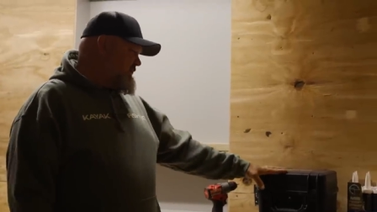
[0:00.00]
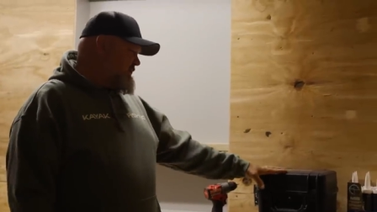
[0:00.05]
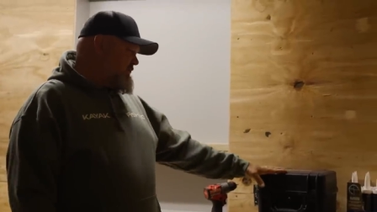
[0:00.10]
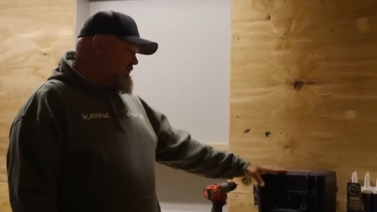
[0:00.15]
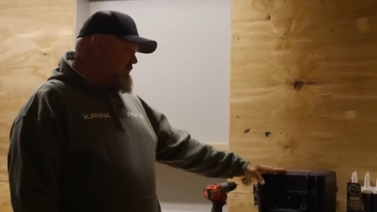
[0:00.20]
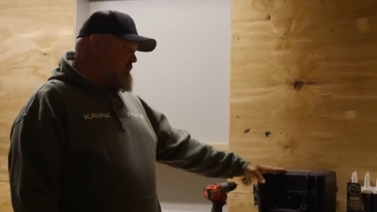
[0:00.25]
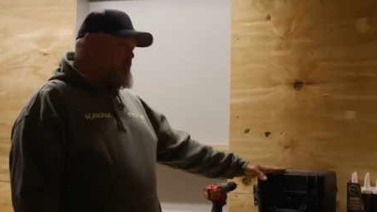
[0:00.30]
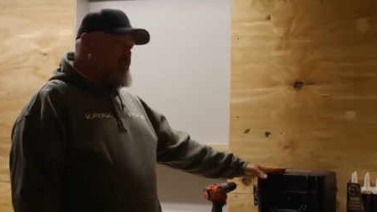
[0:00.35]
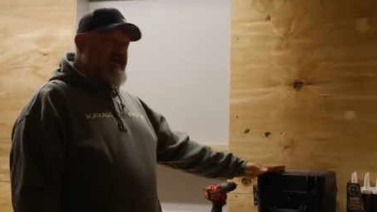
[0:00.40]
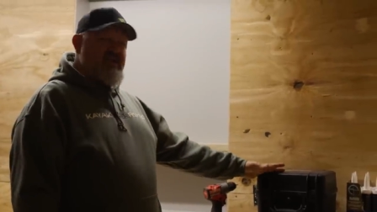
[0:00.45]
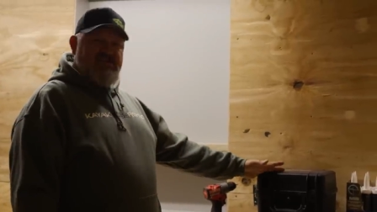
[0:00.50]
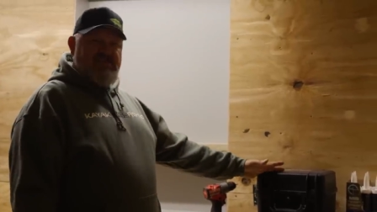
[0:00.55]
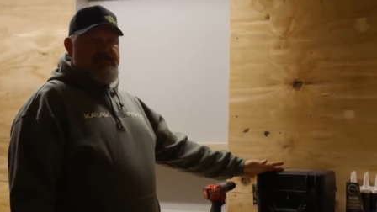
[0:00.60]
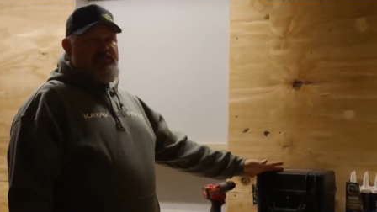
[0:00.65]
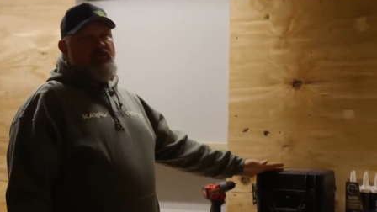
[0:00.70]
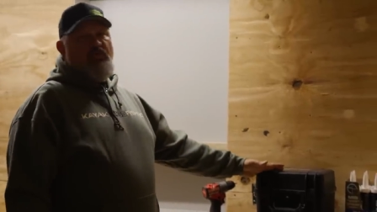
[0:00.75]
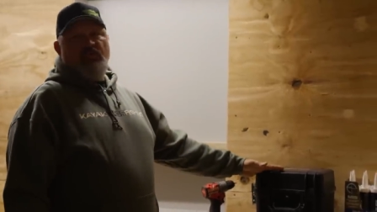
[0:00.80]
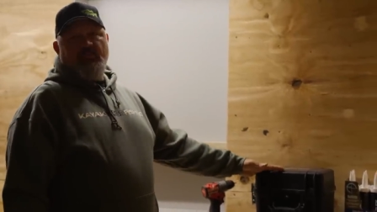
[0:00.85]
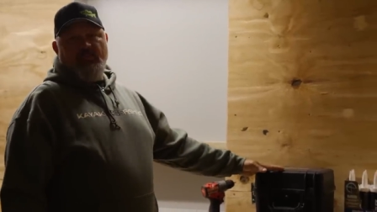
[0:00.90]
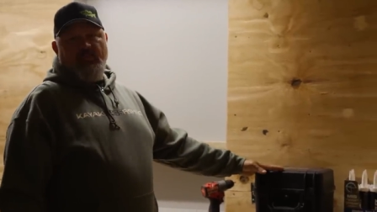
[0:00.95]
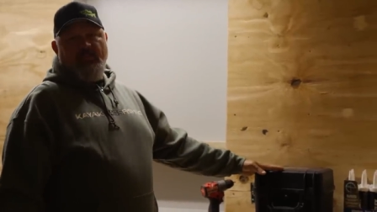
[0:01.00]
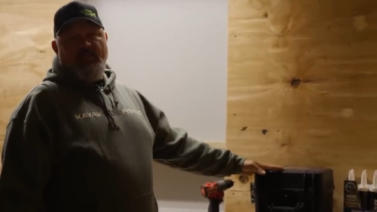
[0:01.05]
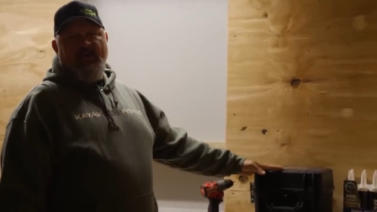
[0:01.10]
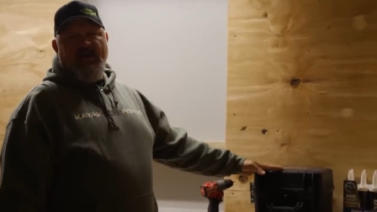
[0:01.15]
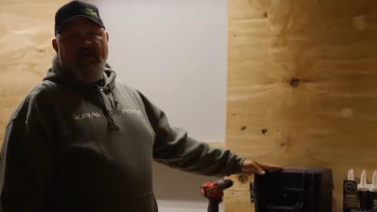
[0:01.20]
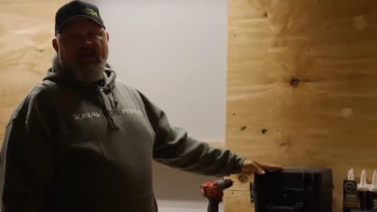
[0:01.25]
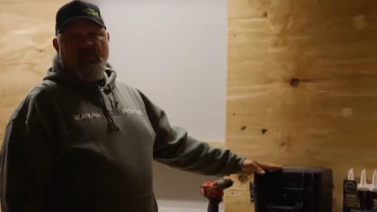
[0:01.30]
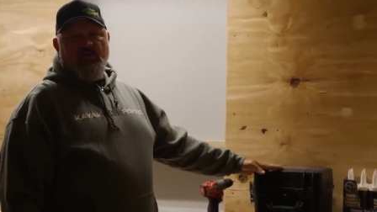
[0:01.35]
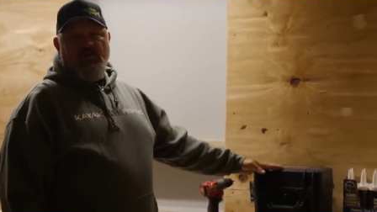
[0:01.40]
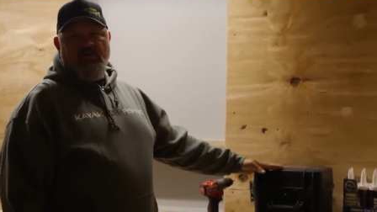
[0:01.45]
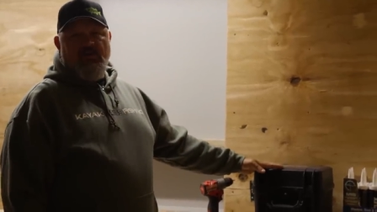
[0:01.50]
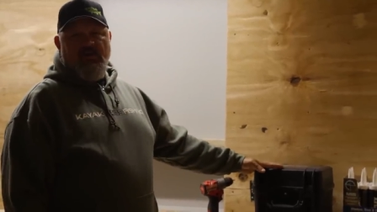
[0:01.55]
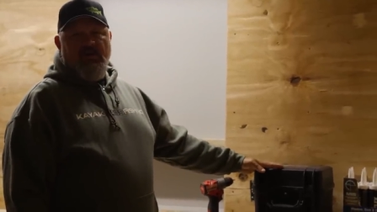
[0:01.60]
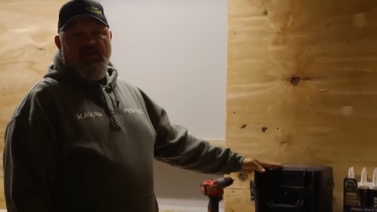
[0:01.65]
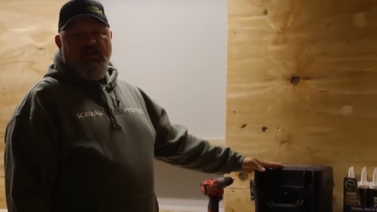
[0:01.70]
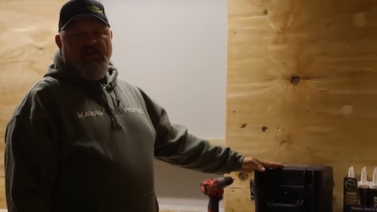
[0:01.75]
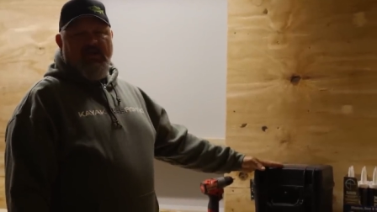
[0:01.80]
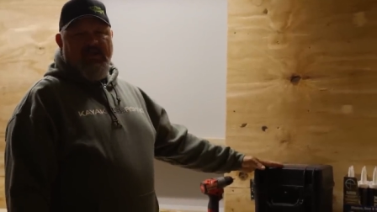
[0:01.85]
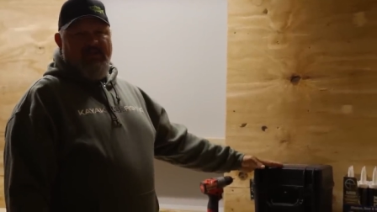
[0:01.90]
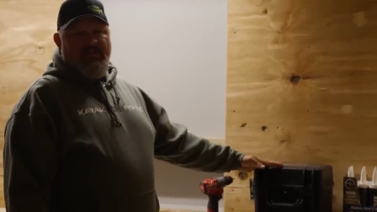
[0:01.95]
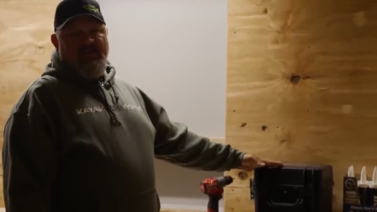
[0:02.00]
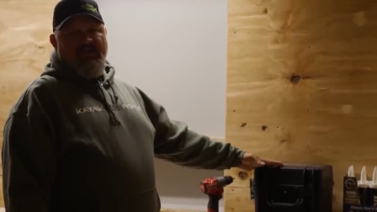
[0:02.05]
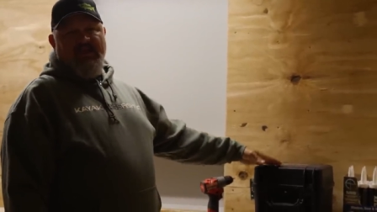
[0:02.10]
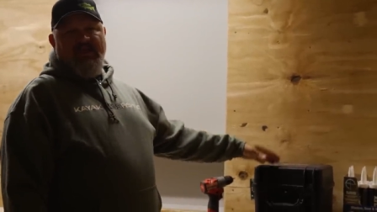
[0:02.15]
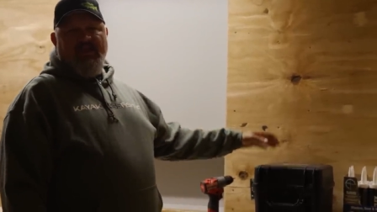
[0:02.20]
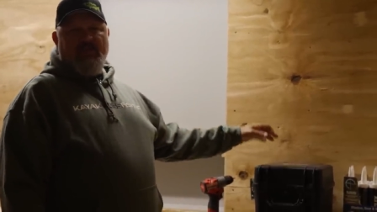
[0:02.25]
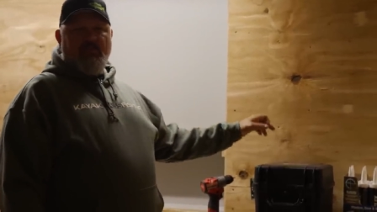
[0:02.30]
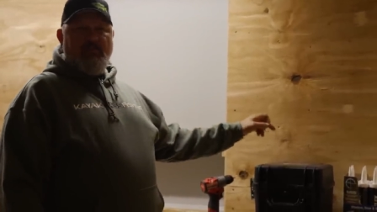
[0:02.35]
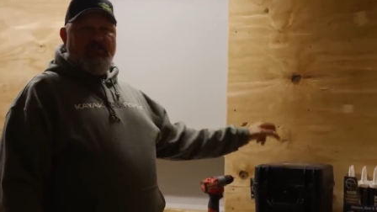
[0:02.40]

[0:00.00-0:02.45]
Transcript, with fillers: the best portable power in the game.